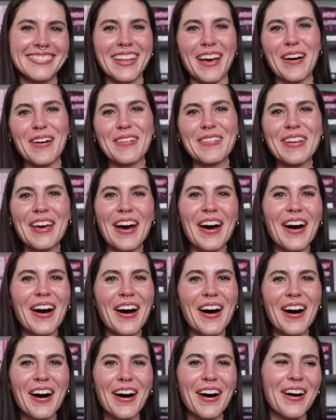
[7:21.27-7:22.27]
Oh
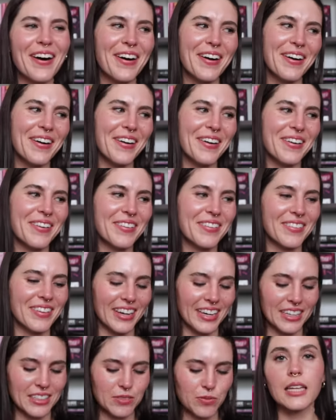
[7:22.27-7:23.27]

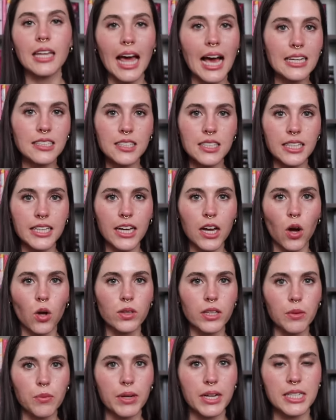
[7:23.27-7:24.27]
no! Lastly,
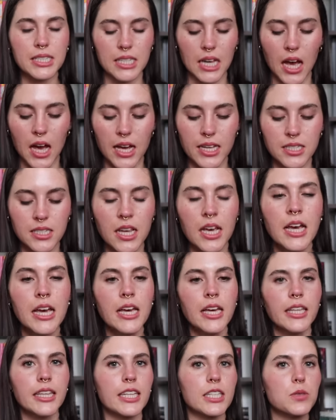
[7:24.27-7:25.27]
Only When It's Us.
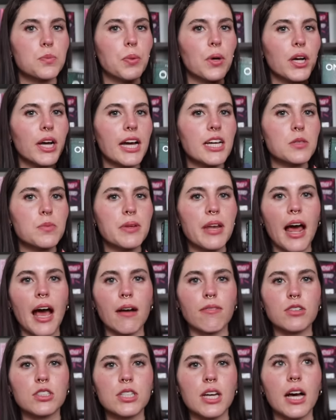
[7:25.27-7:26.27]
This book has been
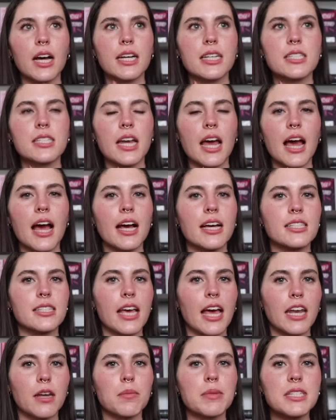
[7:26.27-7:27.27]
advertised as
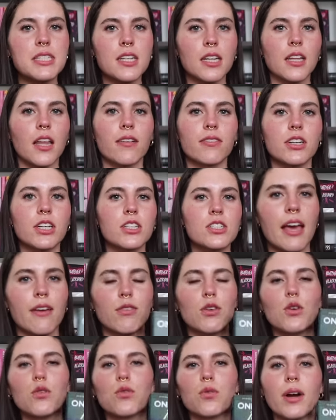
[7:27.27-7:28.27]
Enemies to Lovers.
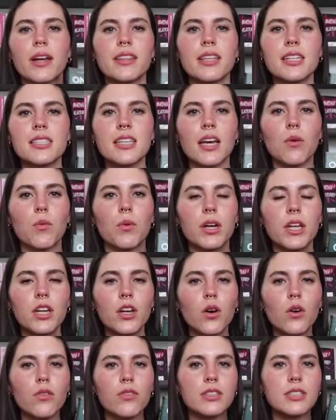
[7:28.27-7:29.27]
If you've read this, I want to
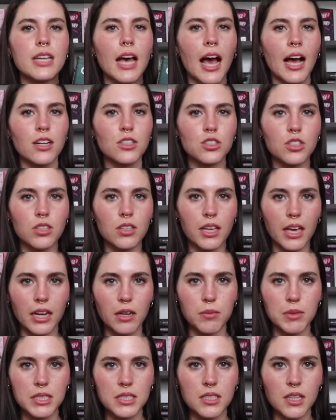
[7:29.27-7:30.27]
know if it's actually
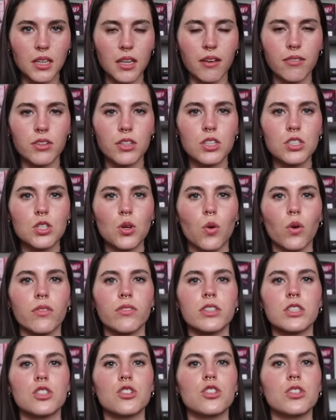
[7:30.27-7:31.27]
Enemies to Lovers or if
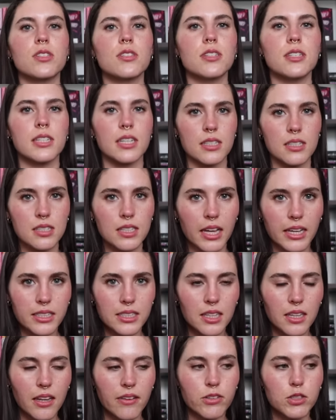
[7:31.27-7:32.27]
it's just Dislike
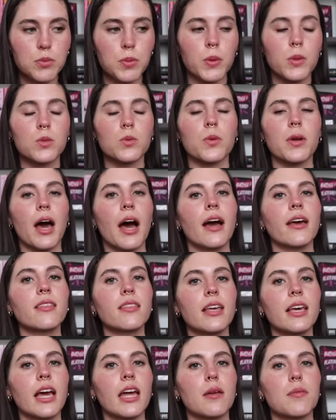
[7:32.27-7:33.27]
to Lovers because when I
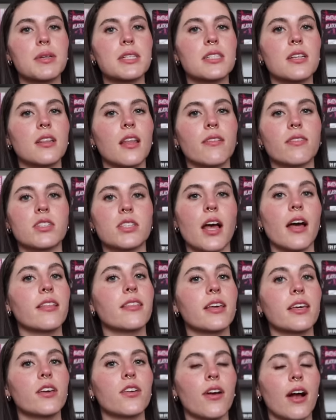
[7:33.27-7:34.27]
think Enemies to Lovers, I
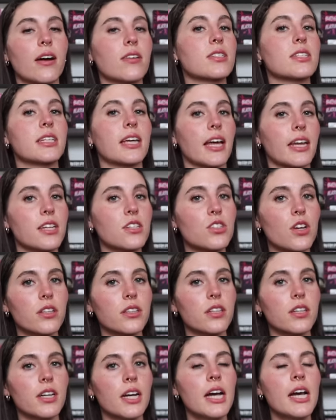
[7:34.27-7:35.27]
think you're out to get each
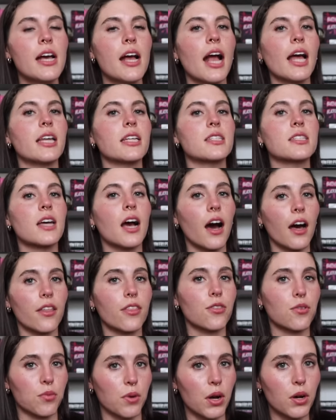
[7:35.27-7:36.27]
other and it's
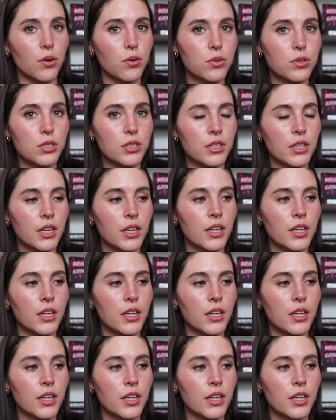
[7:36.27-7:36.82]
cutthroat.